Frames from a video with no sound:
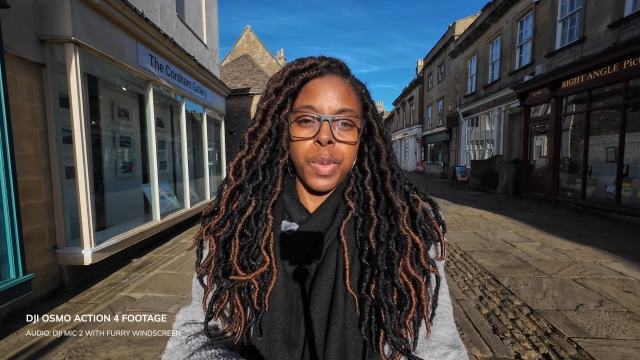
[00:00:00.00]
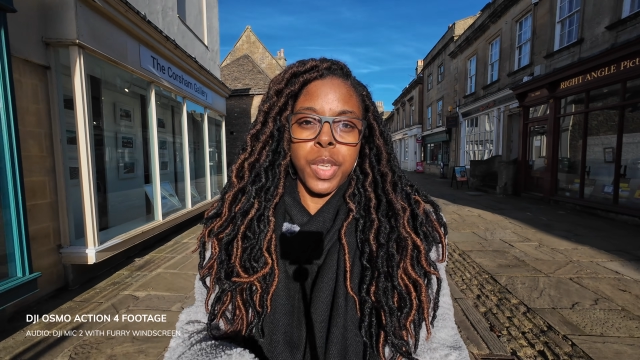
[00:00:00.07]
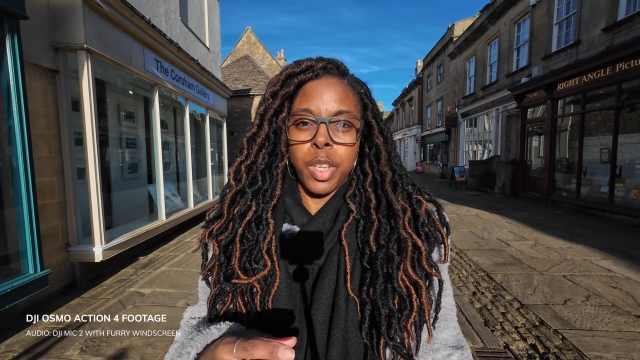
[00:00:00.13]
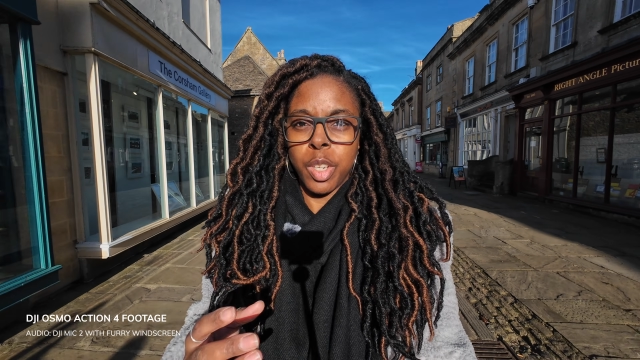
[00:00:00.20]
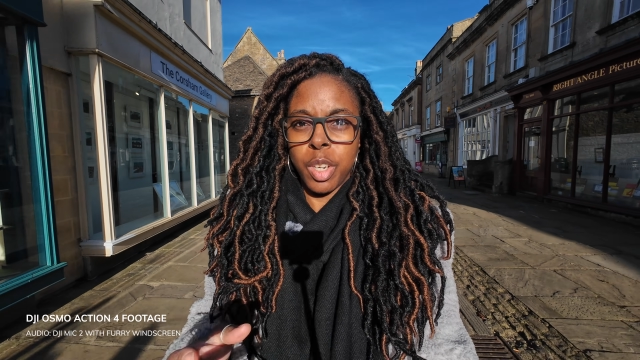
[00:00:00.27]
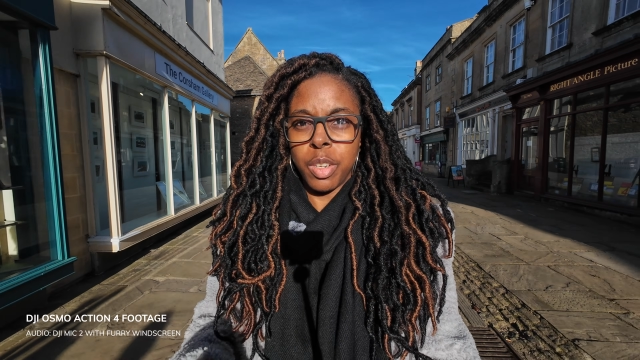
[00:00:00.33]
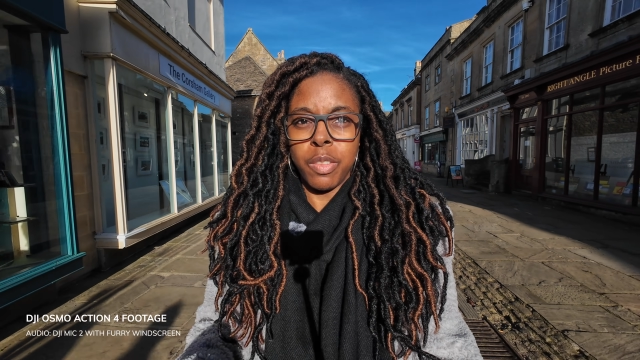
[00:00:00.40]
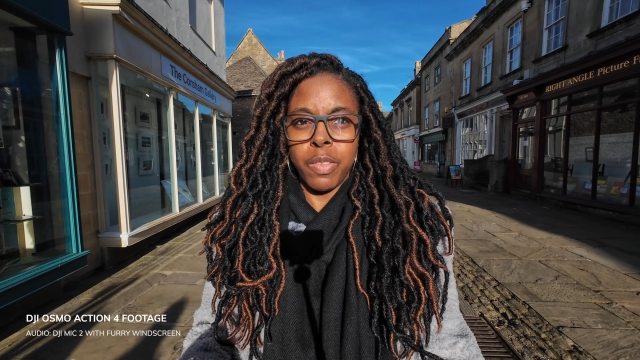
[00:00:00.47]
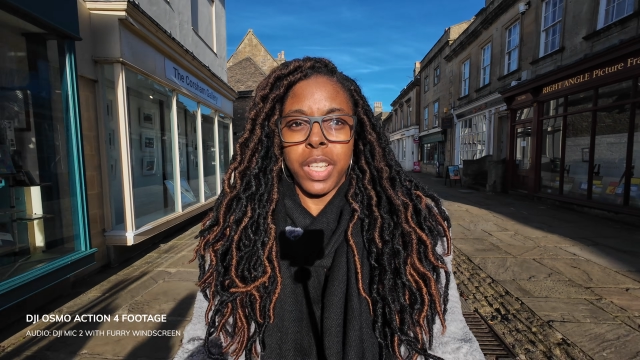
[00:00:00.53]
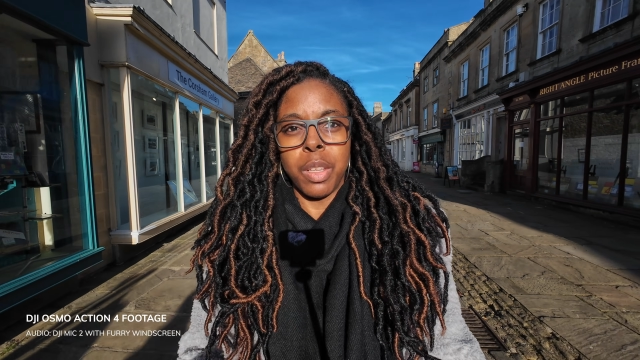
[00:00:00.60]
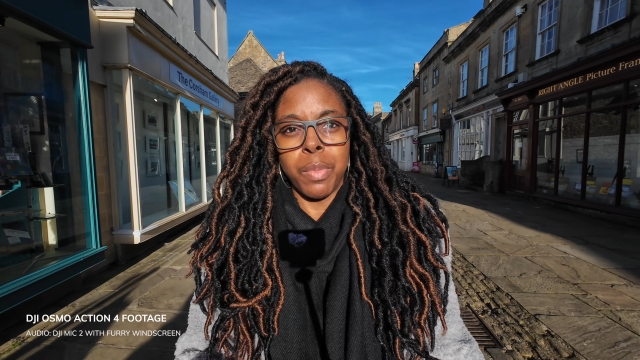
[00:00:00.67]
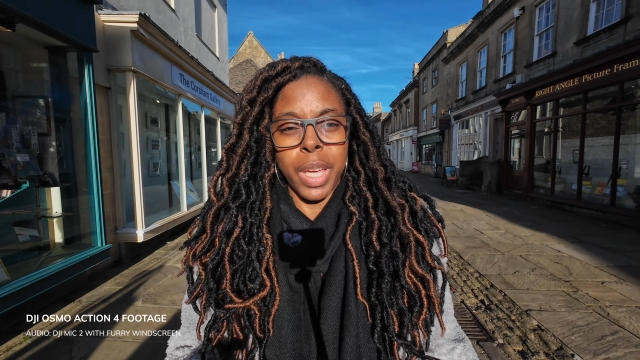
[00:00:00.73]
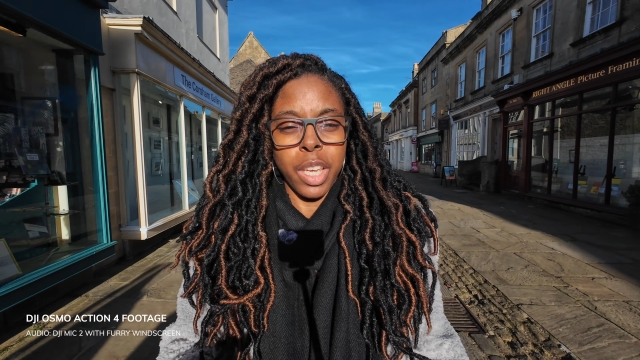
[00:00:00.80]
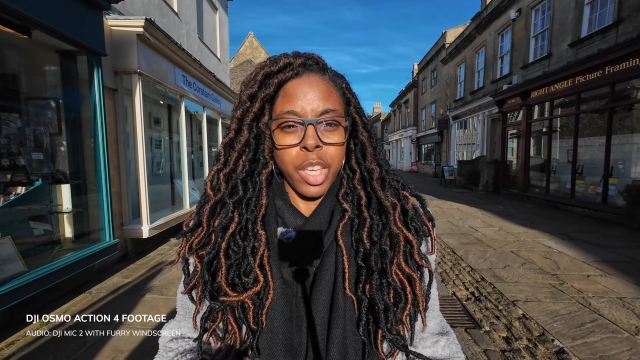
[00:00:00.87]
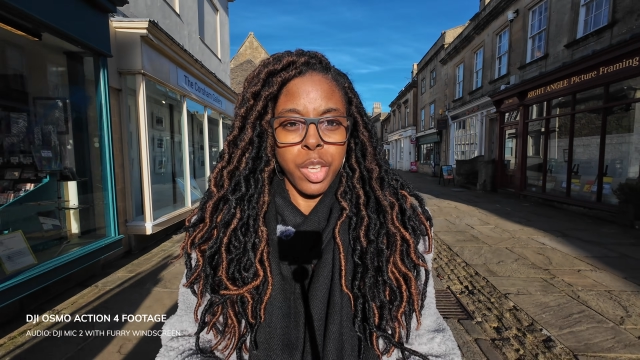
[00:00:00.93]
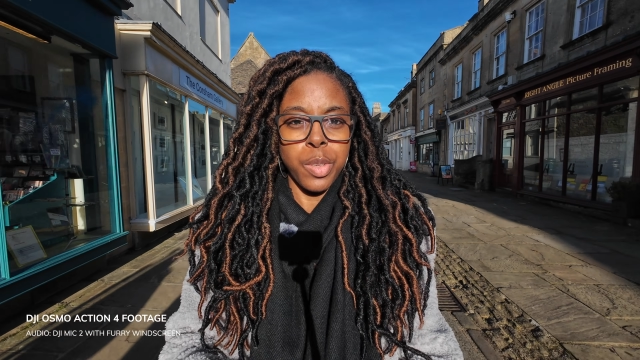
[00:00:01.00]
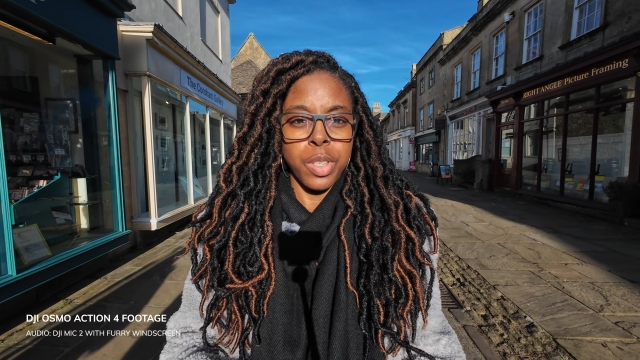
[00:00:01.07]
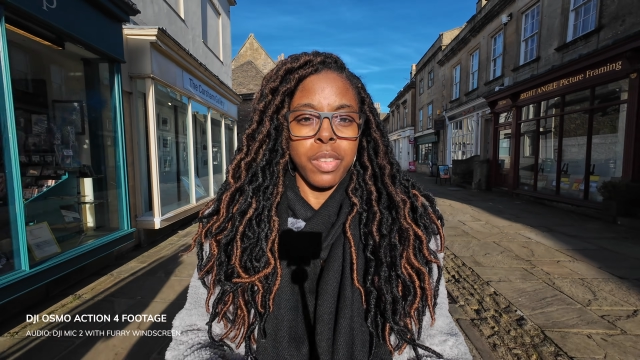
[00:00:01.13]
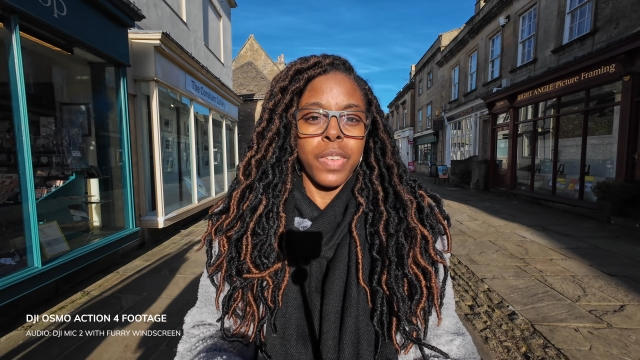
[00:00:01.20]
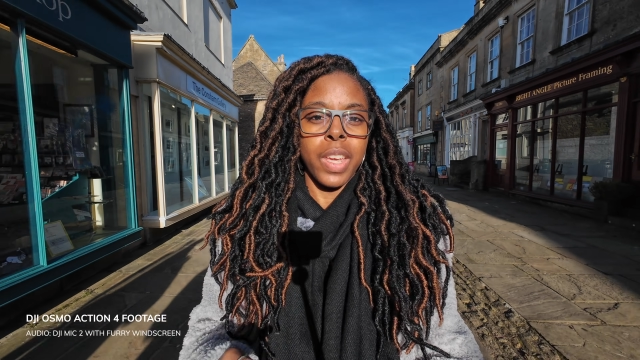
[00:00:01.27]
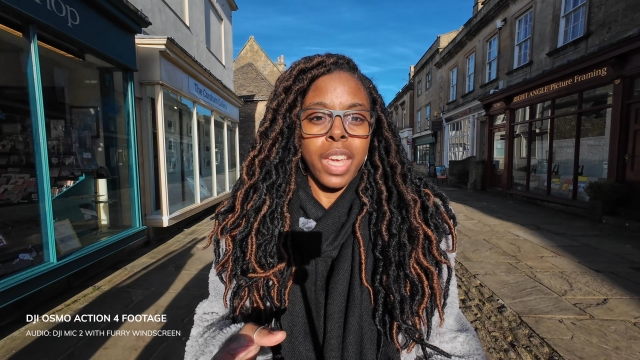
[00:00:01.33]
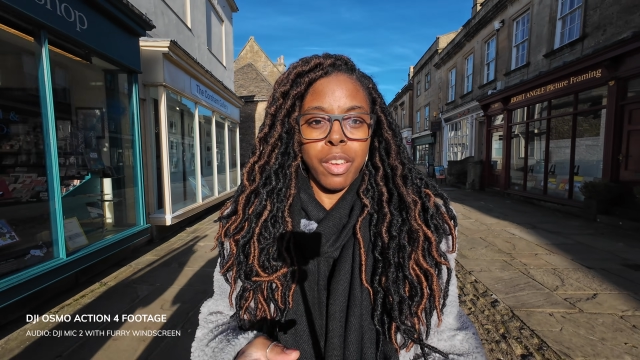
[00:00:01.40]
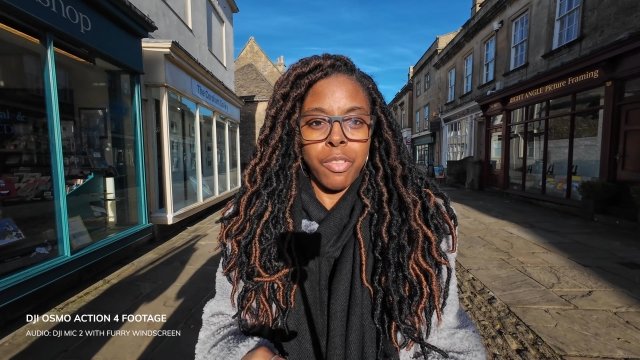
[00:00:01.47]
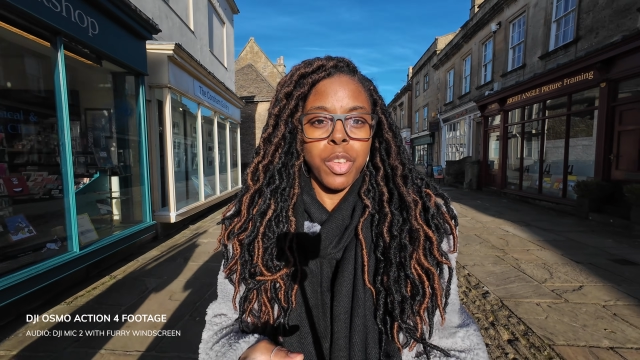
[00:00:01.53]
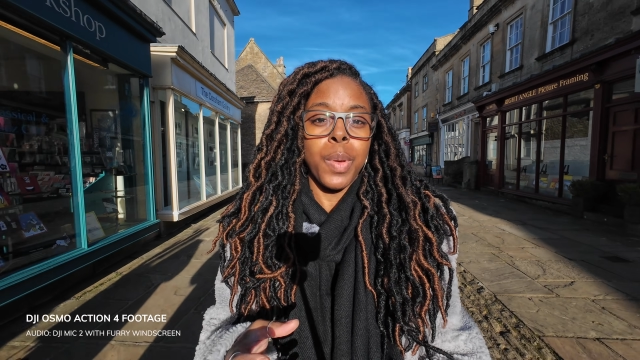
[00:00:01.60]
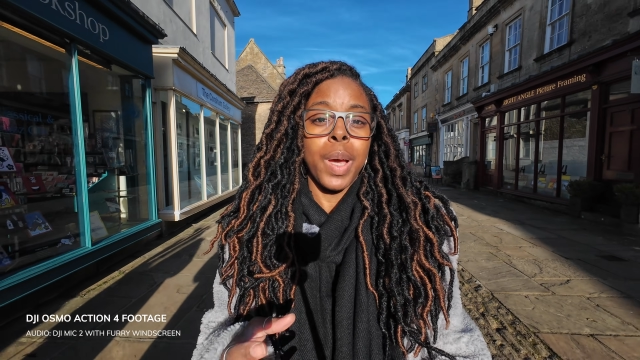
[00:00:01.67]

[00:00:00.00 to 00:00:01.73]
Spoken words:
but you could only really make use of it if you